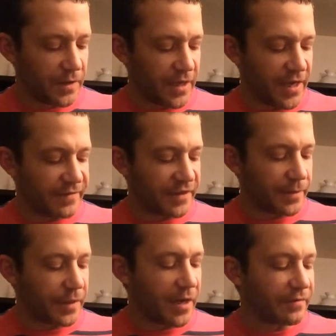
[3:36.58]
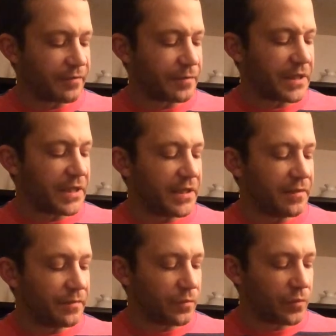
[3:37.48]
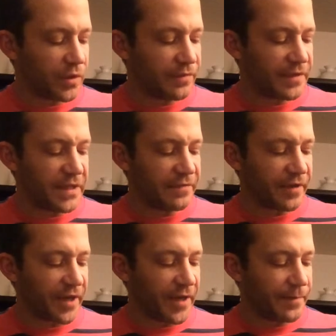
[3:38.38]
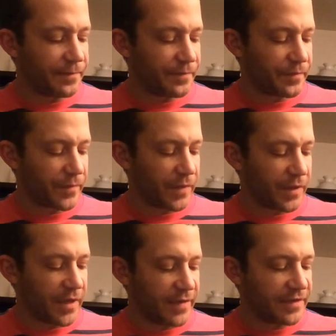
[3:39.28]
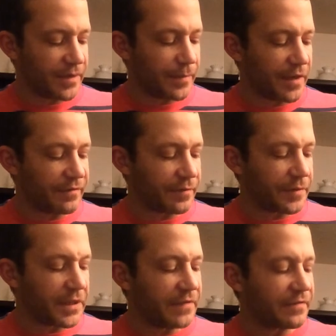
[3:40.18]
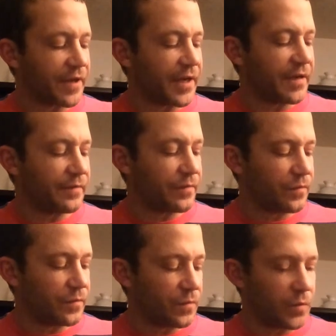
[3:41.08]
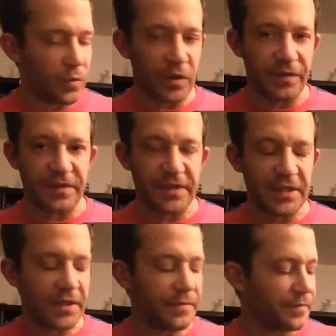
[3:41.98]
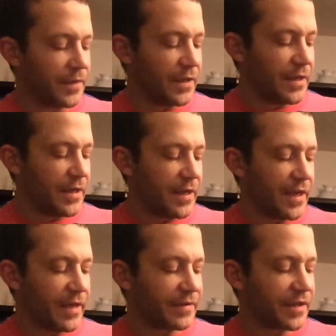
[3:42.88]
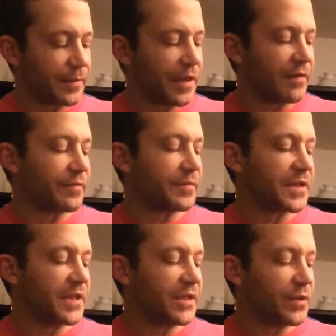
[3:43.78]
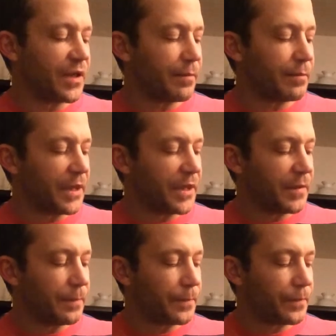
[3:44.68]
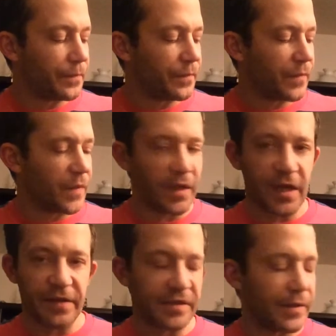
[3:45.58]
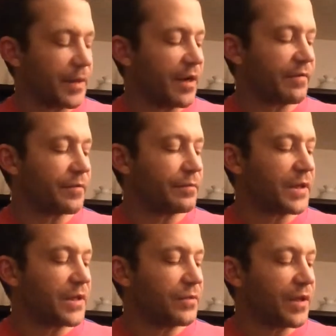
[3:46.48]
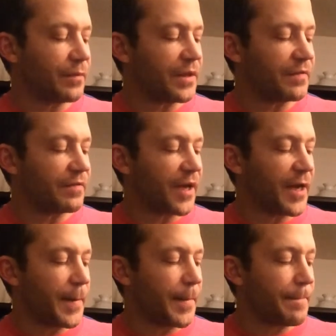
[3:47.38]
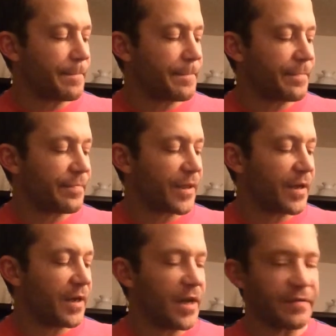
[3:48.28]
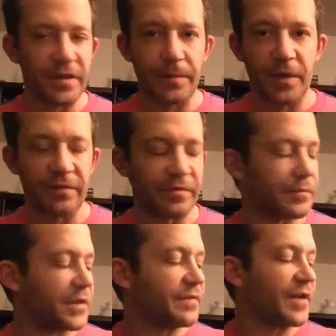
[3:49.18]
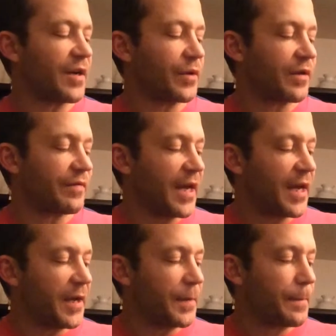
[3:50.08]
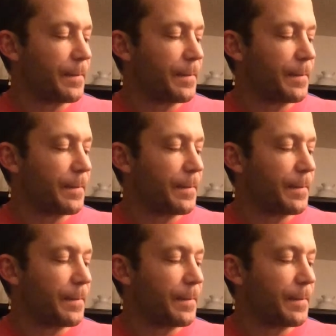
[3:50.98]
Half step down from D, we have D flat. Half step down from D flat, we have C. Half step down from C, we have B. Half step down from B, we have B flat. Half step down from B flat, we have A.